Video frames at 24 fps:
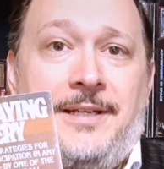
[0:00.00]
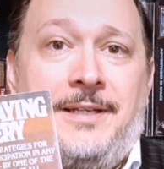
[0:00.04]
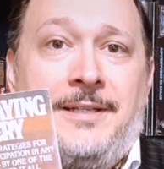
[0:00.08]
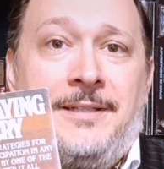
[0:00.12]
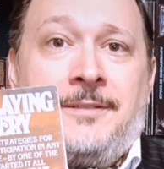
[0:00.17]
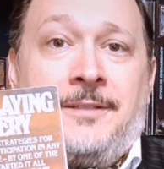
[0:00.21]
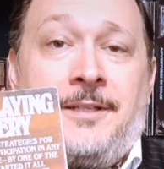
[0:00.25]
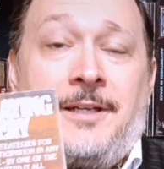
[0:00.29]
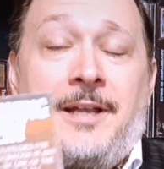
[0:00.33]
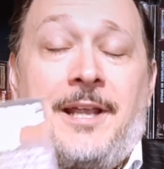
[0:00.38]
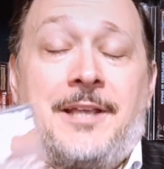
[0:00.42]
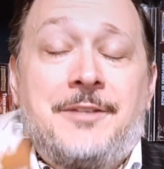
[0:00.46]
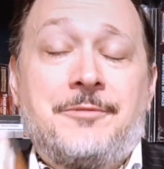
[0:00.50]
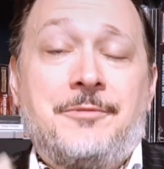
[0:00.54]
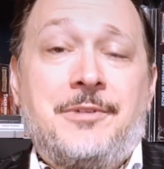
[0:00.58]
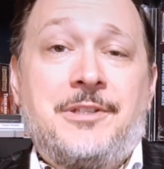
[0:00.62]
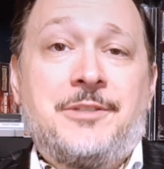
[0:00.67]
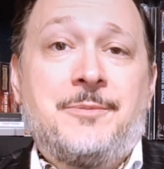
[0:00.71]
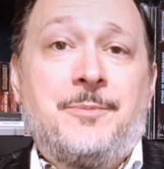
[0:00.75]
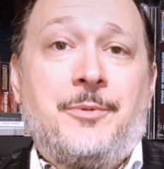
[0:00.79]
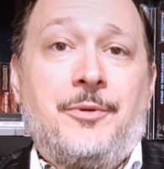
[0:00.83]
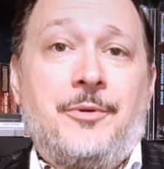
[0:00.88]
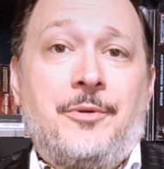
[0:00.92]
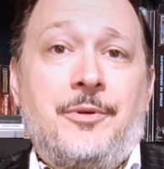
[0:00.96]
And as we
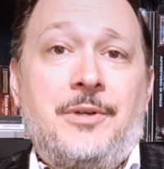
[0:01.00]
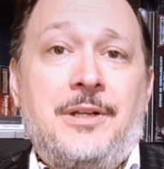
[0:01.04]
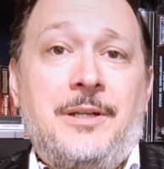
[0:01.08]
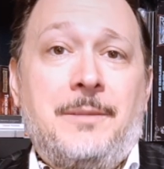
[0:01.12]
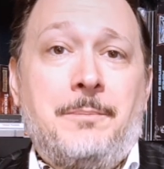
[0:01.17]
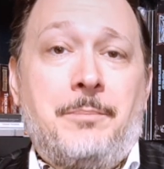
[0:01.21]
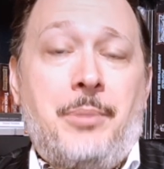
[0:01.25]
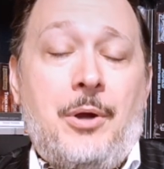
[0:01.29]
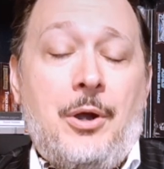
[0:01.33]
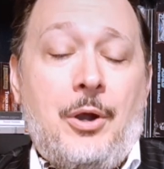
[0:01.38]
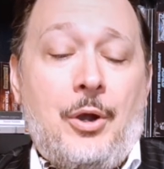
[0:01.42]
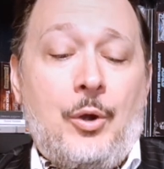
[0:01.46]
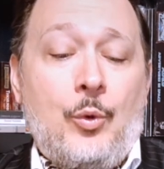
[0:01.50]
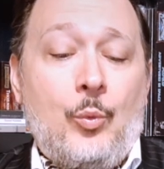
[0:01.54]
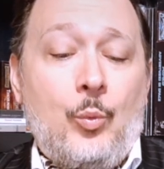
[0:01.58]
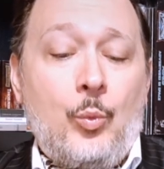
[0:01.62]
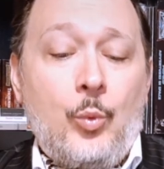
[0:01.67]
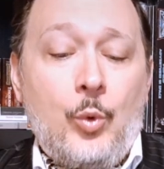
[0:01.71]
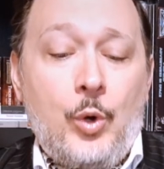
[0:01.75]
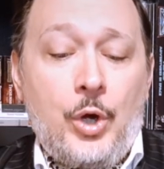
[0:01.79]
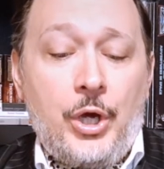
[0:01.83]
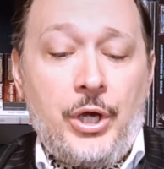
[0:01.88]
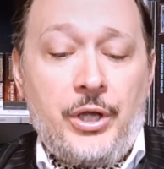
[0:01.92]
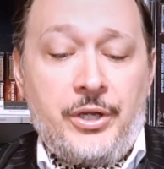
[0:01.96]
explored in Part
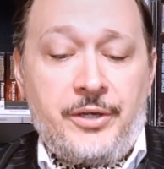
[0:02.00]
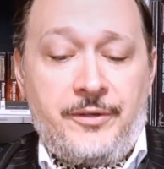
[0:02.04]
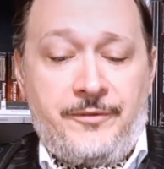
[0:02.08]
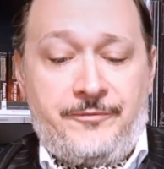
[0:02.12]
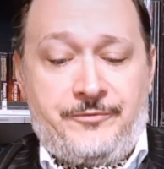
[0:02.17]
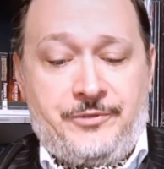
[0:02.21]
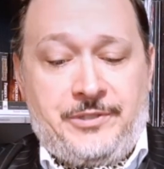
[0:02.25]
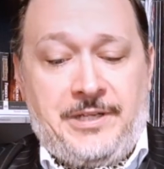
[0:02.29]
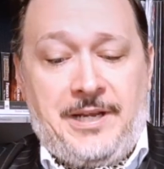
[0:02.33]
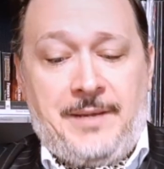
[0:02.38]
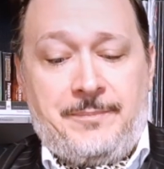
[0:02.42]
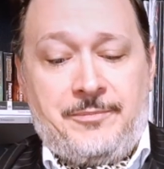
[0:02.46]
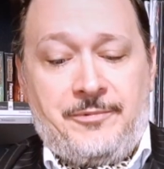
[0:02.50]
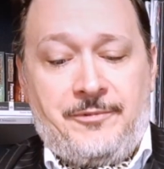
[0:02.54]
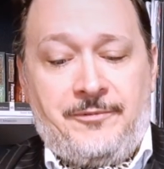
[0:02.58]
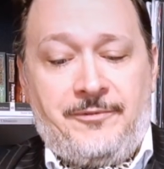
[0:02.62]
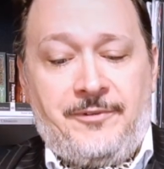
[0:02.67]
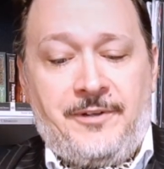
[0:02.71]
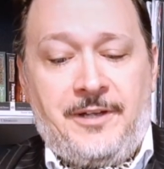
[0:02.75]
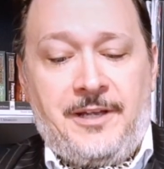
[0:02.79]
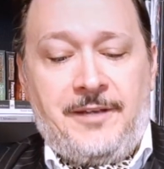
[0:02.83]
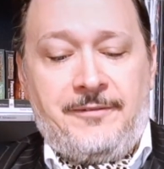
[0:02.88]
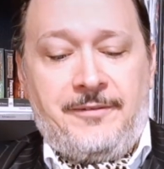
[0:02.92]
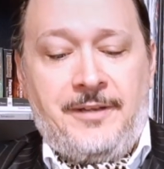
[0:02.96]
1 of Chapter
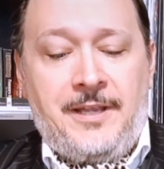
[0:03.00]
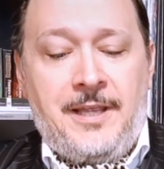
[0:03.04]
5,